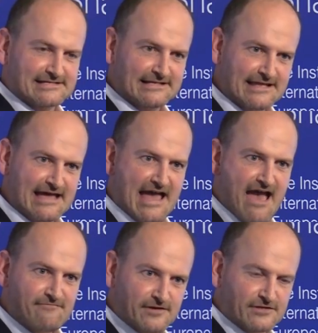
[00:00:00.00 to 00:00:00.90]
there's clear
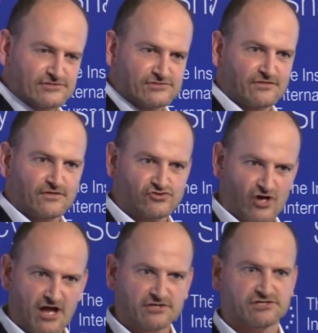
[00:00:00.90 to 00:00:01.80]
evidence that the
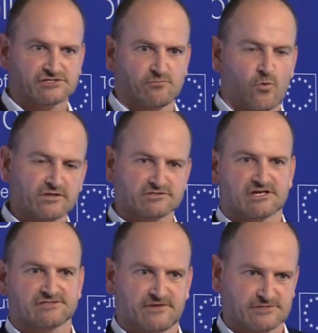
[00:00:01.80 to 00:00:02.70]
giantism,
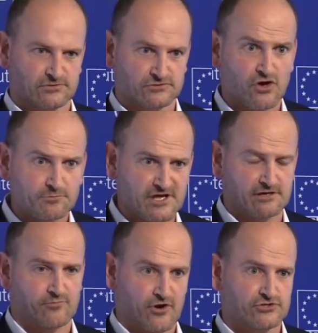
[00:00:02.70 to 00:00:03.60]
one-size-fits-all,
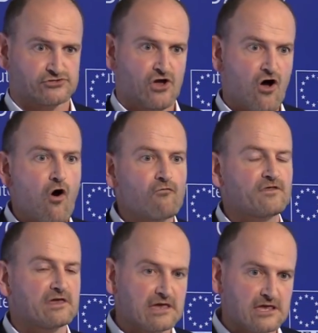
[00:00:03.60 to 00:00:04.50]
top-down approach
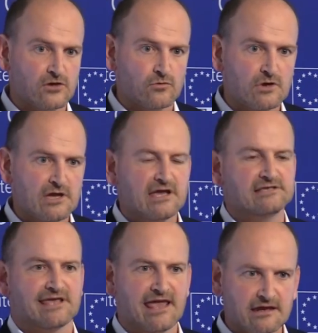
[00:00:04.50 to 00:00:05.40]
of the EU
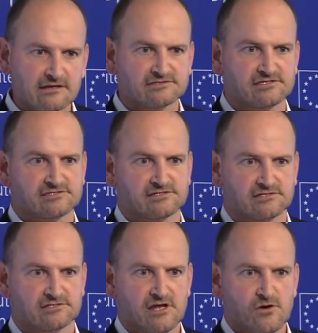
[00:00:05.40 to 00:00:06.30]
is
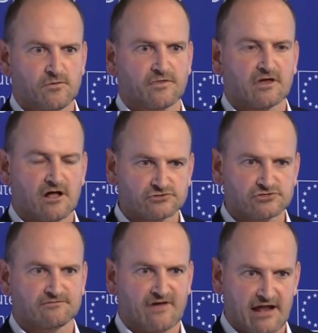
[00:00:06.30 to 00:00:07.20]
inconsistent with the
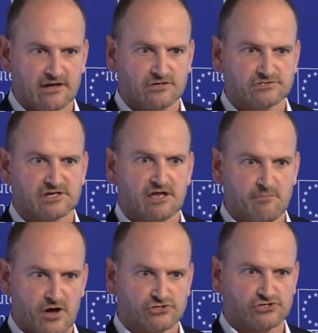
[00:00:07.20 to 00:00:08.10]
cultural values
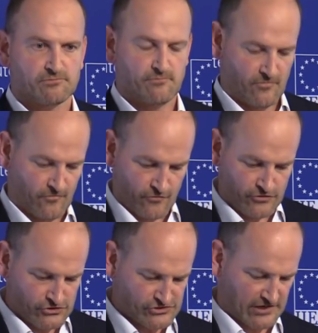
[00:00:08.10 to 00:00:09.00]
emergent
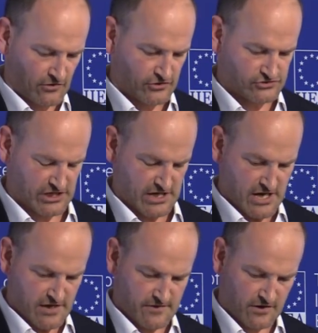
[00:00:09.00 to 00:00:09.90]
through new technology
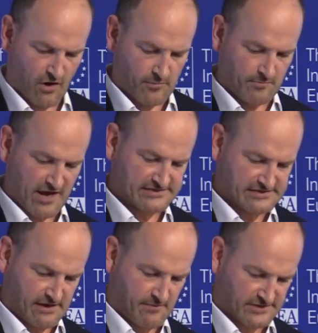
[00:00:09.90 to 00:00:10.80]
that are
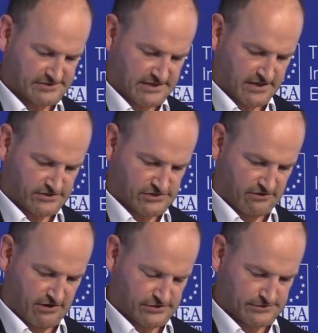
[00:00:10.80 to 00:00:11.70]
commonplace amongst a younger
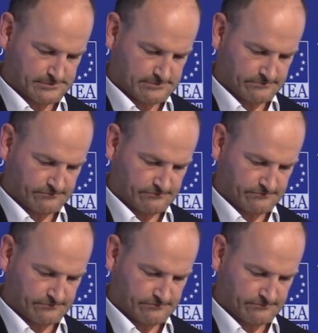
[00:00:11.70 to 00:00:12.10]
generation.